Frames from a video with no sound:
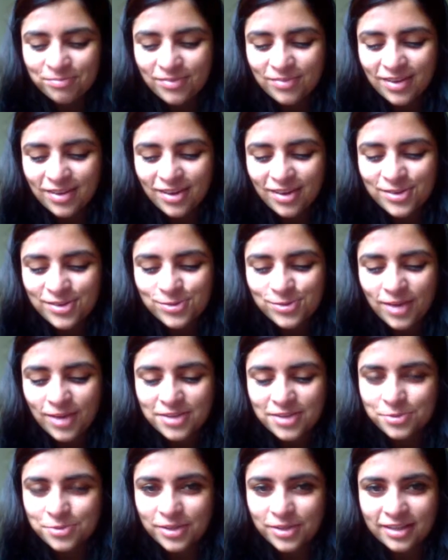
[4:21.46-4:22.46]
because we had
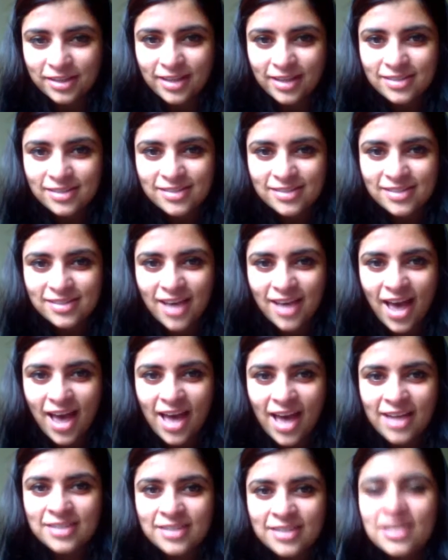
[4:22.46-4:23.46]
to work nights,
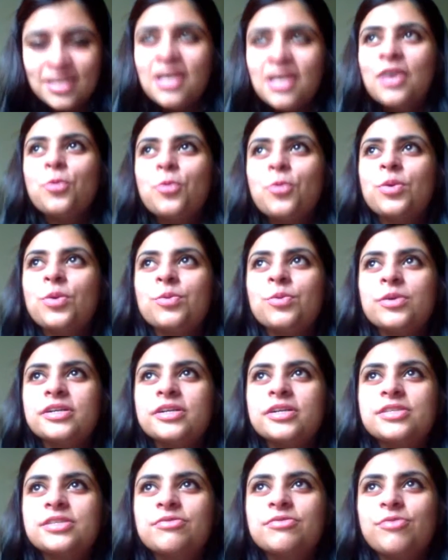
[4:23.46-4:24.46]
and we
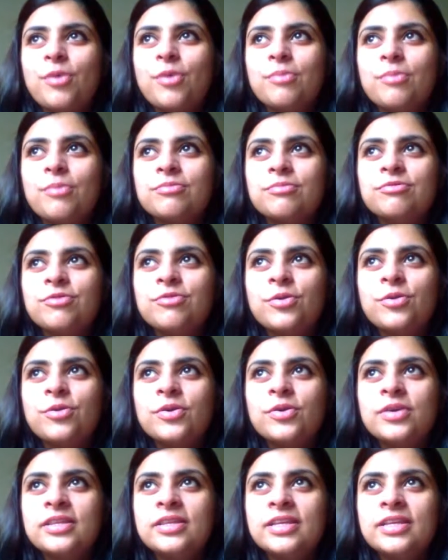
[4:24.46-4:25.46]
worked from
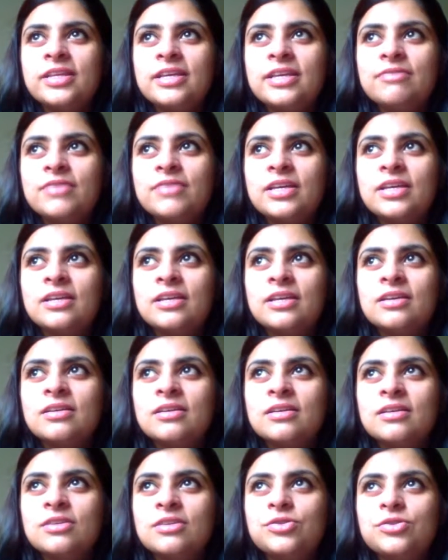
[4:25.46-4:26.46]
4 in the evening
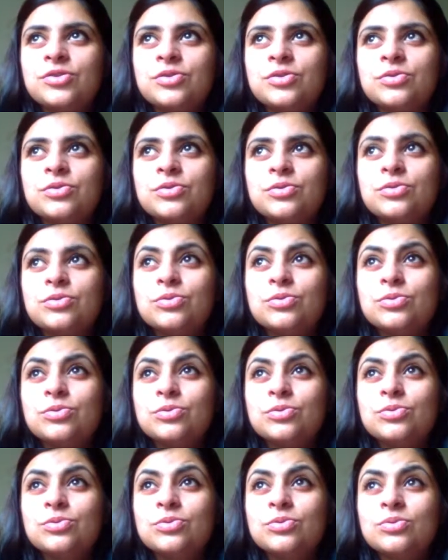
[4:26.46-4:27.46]

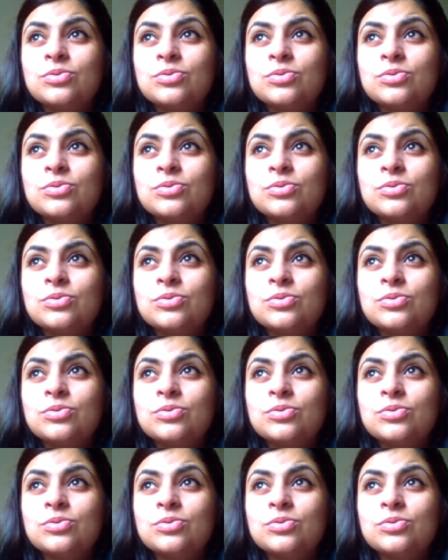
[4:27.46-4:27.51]
to,